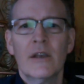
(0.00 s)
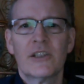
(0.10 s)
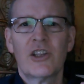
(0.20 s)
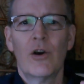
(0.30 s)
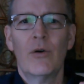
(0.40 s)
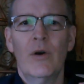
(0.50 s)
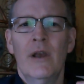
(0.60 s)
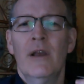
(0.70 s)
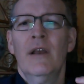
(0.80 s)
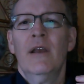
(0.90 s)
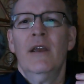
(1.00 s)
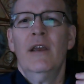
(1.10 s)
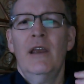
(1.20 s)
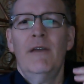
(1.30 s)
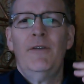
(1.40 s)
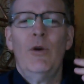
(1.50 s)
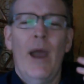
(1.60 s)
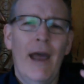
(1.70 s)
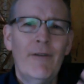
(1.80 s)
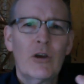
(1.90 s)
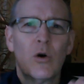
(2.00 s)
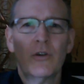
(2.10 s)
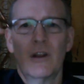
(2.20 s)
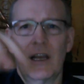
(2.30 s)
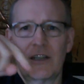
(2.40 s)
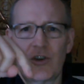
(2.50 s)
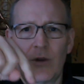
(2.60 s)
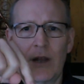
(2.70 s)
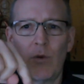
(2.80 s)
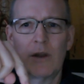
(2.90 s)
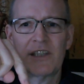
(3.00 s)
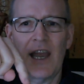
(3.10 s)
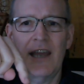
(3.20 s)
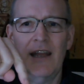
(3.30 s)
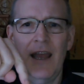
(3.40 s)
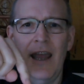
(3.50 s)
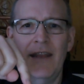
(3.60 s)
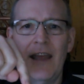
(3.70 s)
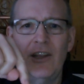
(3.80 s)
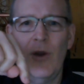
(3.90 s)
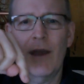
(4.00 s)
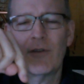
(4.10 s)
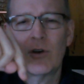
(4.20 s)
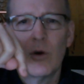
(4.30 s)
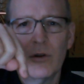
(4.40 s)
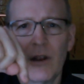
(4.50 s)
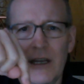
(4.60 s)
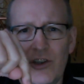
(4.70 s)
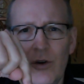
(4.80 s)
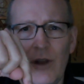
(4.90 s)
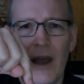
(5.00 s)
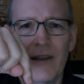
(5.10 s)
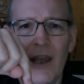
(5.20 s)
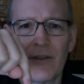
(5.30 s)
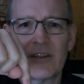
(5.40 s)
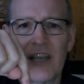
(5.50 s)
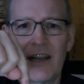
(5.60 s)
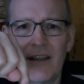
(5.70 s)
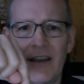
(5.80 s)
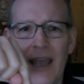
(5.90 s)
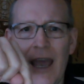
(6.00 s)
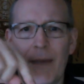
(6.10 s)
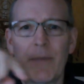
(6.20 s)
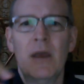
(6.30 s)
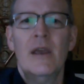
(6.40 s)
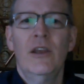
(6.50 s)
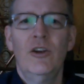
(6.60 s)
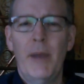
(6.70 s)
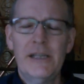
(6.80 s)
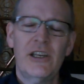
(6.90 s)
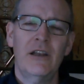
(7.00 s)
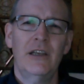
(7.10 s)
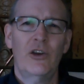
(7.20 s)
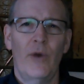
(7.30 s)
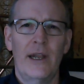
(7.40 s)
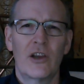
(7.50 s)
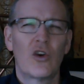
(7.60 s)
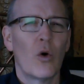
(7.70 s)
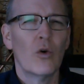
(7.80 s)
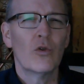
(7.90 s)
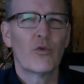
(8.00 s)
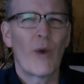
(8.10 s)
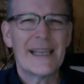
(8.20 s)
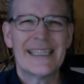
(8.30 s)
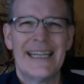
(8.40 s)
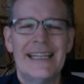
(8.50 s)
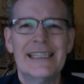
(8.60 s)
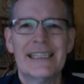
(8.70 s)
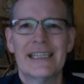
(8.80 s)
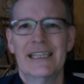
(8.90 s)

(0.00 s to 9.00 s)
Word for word: So if you have a gold electrode on one side and then you have a gold electrode on the other side of the gap, you basically create a gold resonance